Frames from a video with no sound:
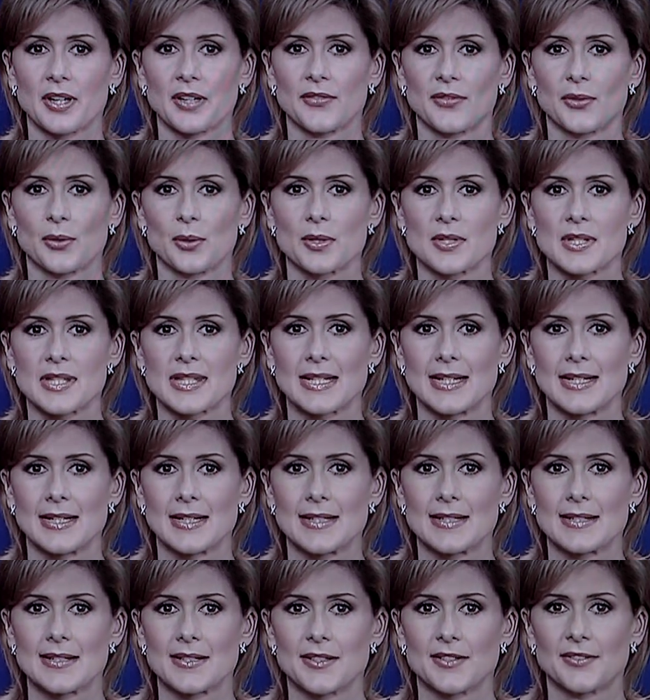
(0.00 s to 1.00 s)
looking for
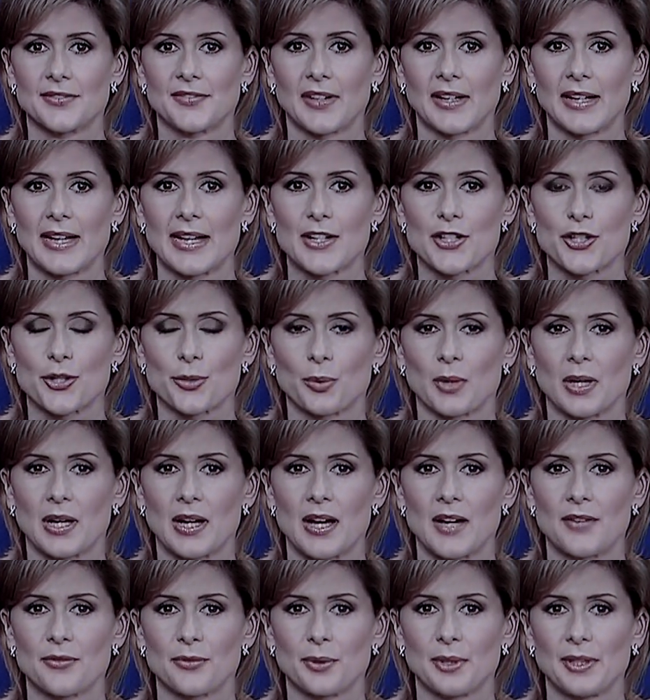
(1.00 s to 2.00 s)
signs of financial
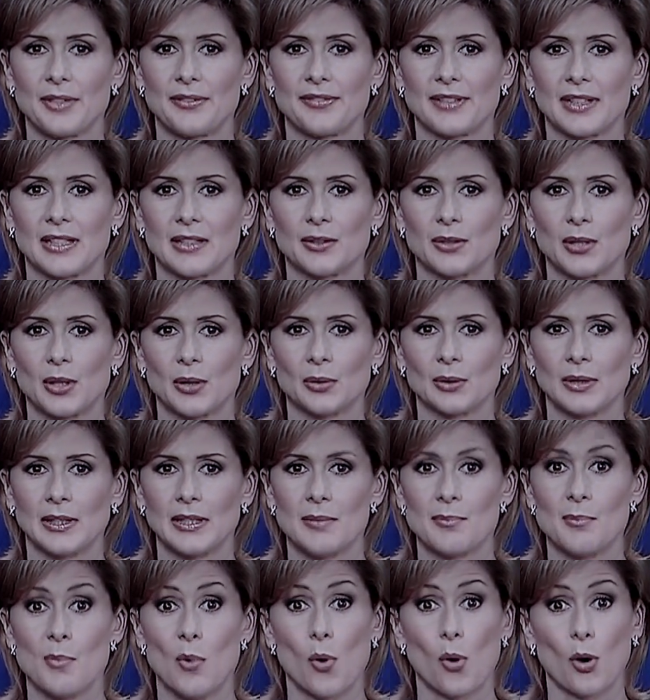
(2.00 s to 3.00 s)
recovery found
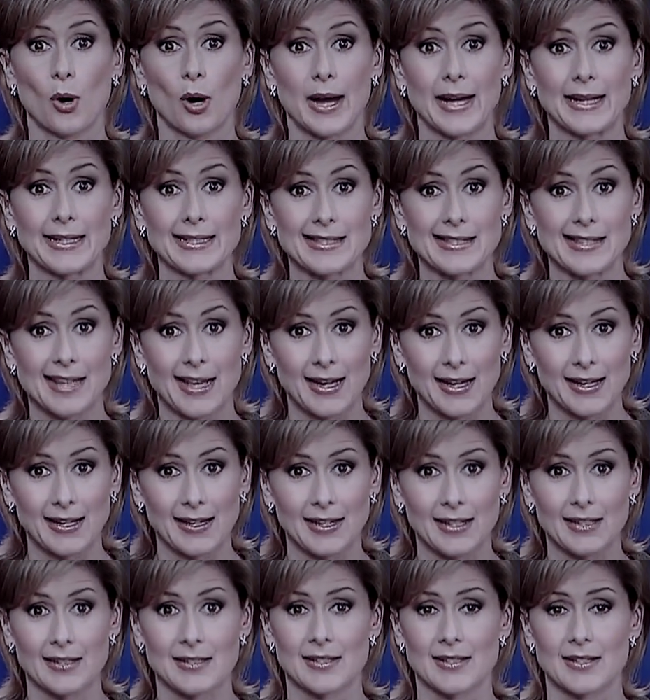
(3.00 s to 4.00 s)
only more
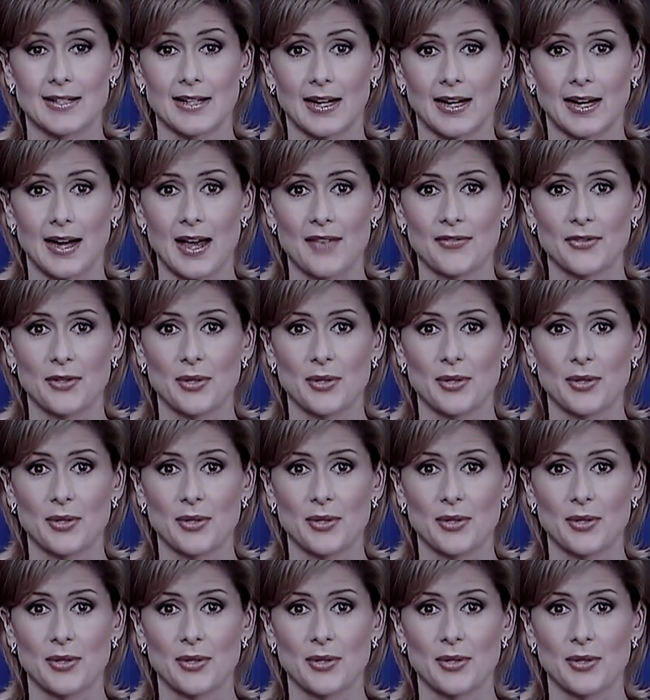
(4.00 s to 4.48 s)
anxiety today.